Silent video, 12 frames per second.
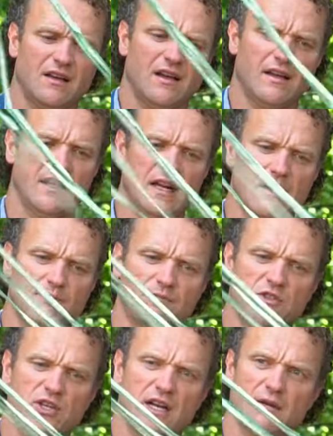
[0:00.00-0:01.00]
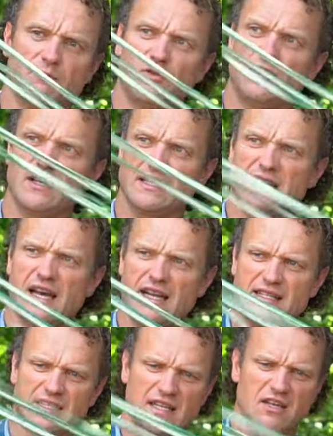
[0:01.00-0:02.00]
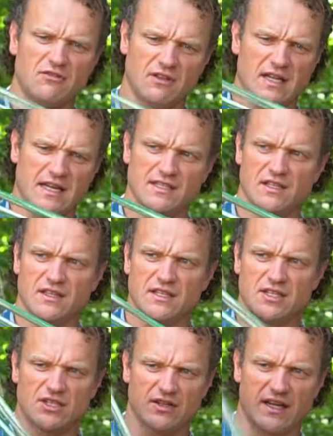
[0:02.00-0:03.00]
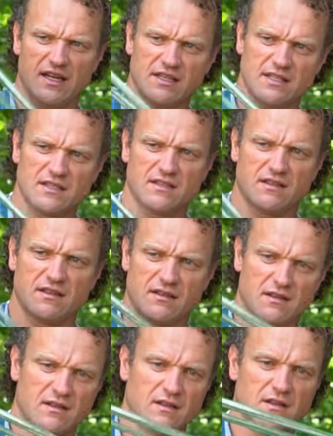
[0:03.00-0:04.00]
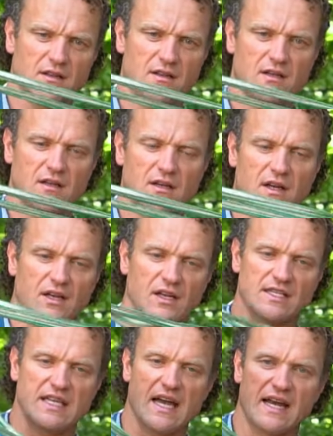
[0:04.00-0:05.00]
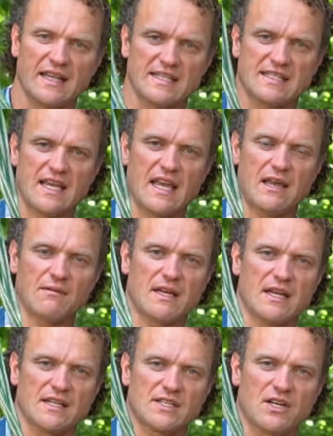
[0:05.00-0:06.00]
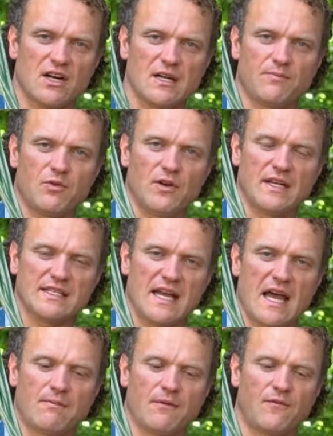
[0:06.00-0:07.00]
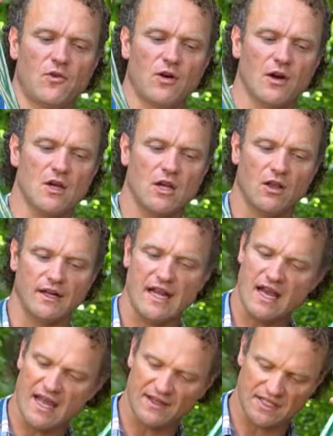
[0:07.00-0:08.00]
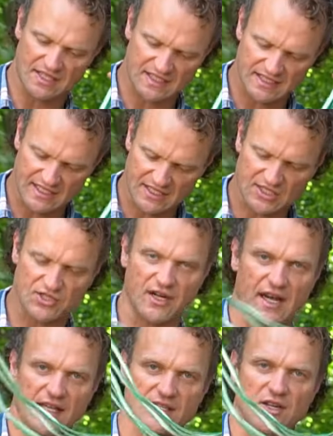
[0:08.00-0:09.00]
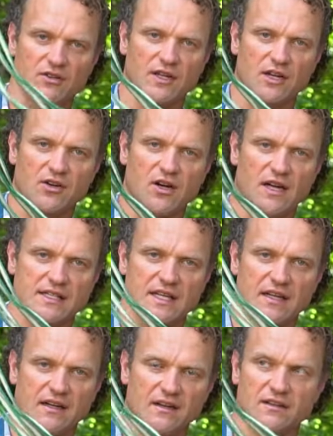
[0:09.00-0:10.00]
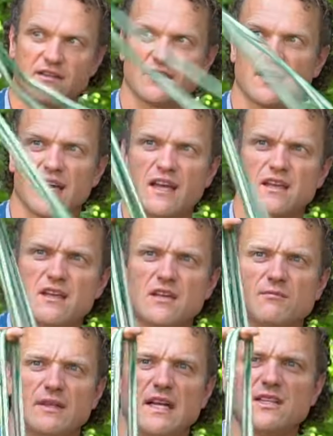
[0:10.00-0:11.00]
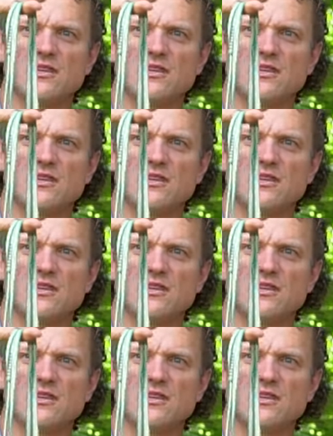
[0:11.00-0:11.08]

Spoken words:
And then I try to pull it tight to equalize all these strands. And you can see I got the same kind of starting point as I had before. Only now I have 6 strands going across here. Okay, but that's